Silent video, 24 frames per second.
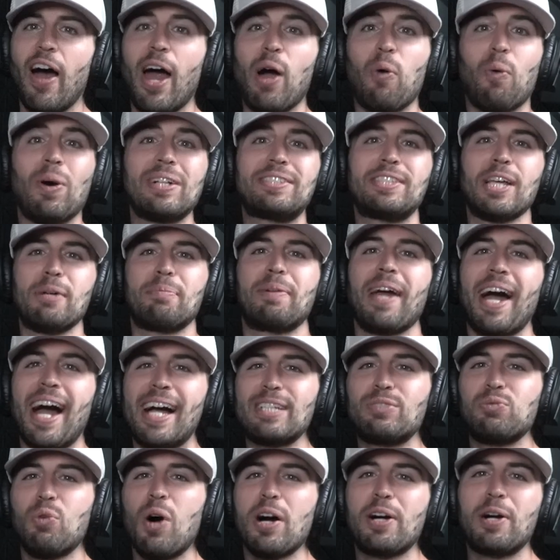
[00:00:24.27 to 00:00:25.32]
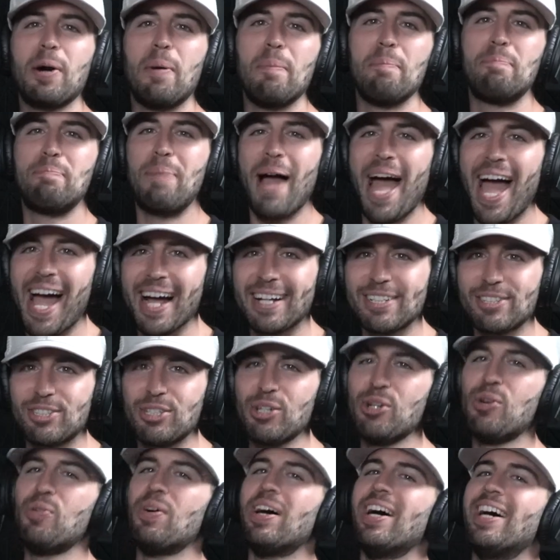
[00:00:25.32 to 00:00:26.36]
All right, what's up, guys? Welcome back
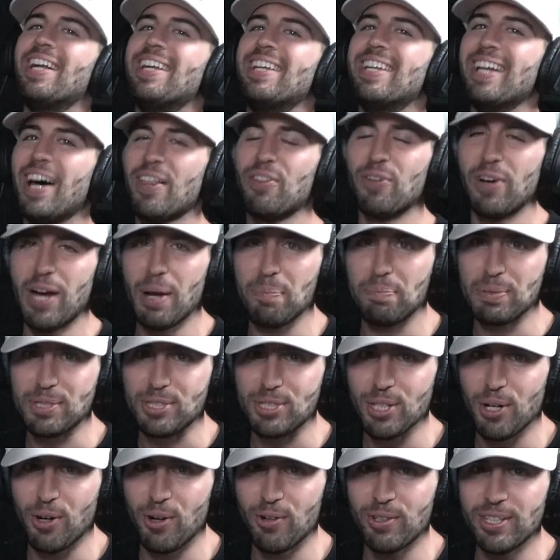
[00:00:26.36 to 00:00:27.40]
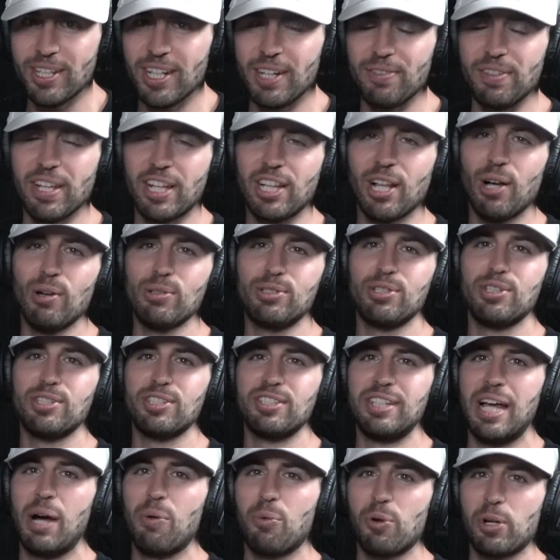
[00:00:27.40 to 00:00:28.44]
to another episode of the Closers
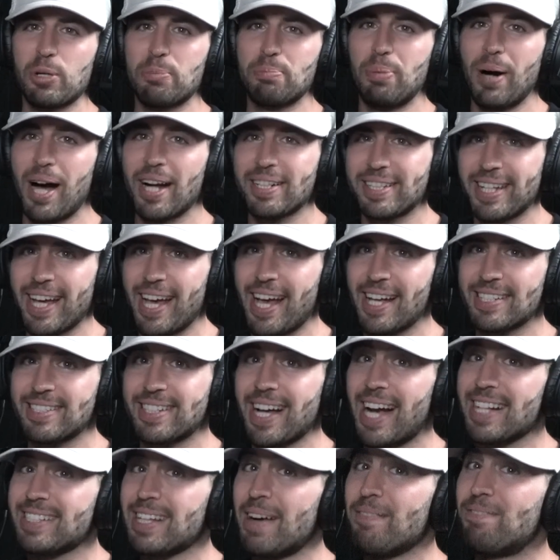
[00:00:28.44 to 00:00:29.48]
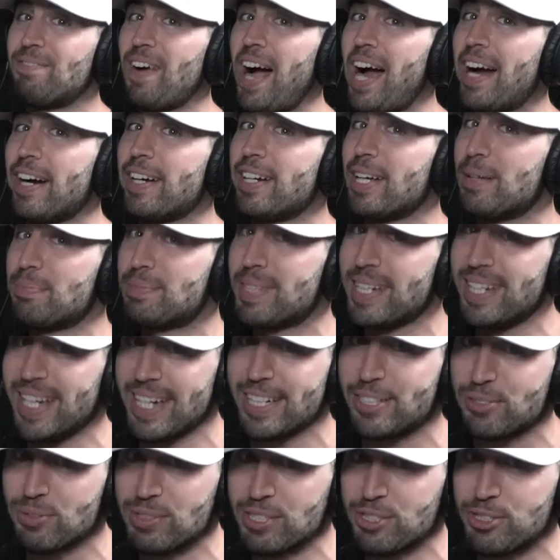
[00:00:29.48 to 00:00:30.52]
Network podcast. Guys, I'm fired up
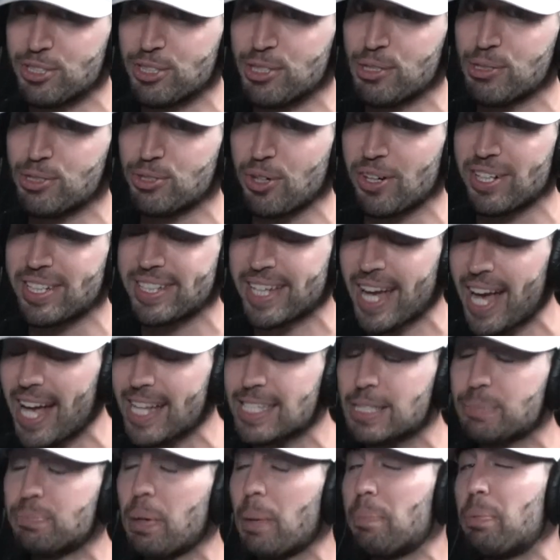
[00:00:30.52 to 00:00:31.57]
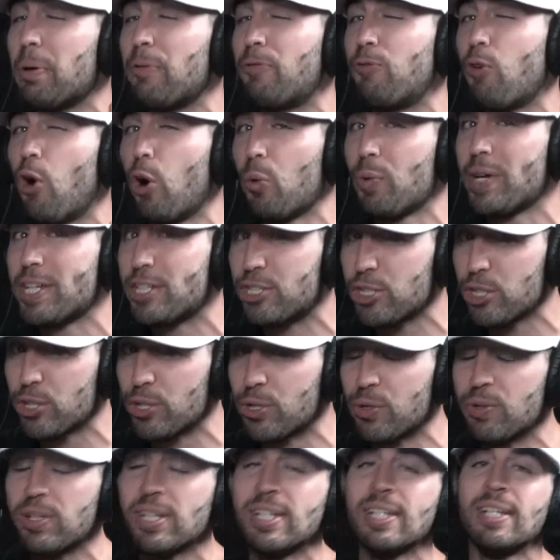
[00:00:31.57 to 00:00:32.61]
today to introduce our guest, but before we
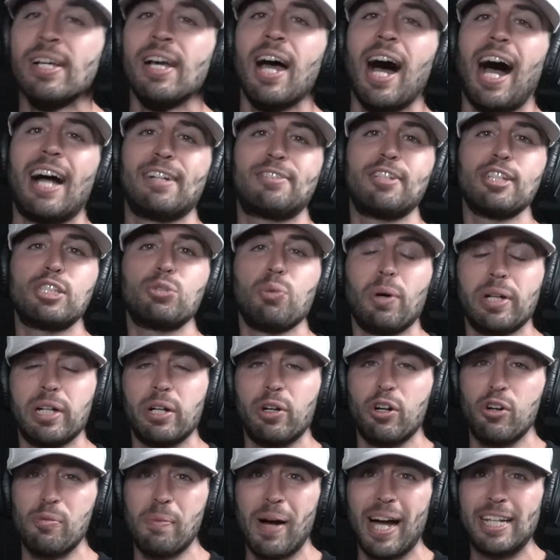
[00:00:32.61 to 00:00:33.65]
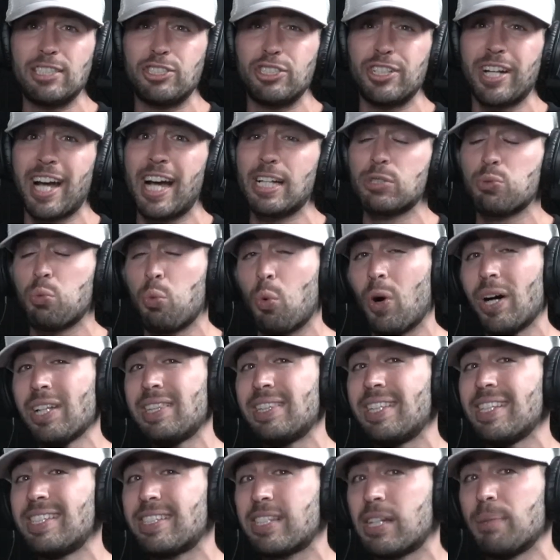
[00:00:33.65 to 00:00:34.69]
do, I just want to remind you guys
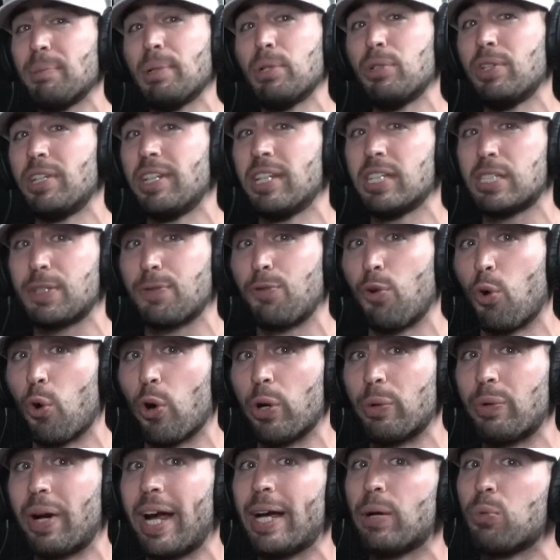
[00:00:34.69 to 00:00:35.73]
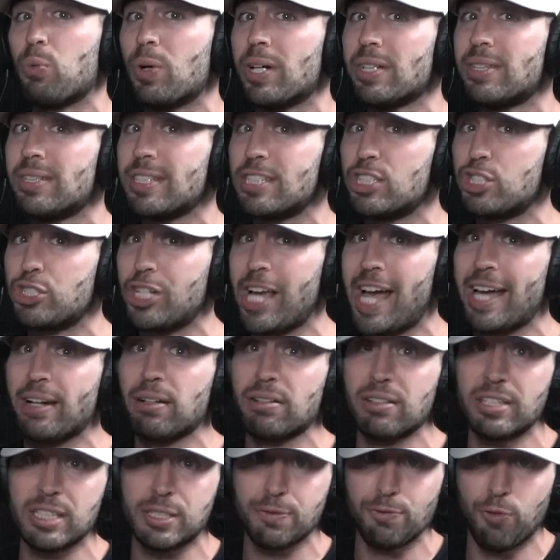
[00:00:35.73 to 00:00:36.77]
what this community is for, right? What this
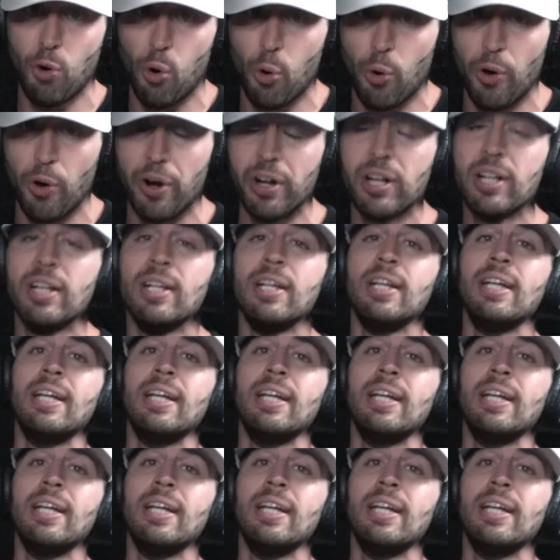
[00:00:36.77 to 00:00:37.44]
channel is for.